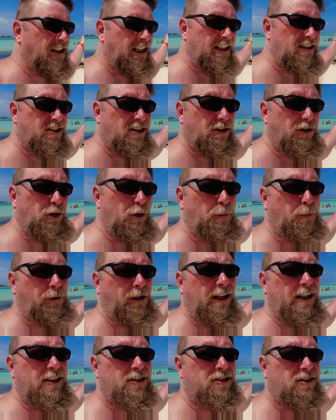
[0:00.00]
That's a new
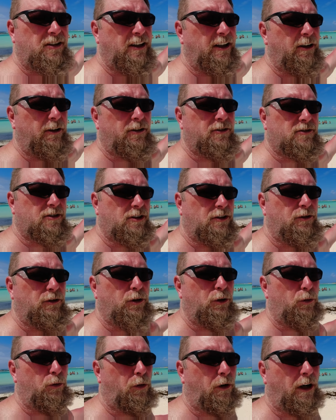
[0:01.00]
place there. It's a
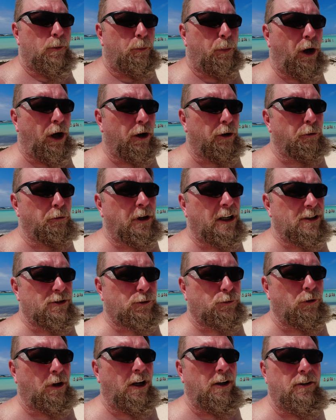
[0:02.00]
new uh, bar
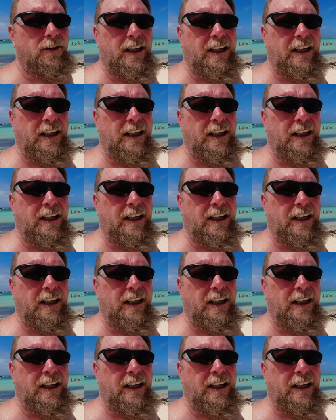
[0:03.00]
restaurant.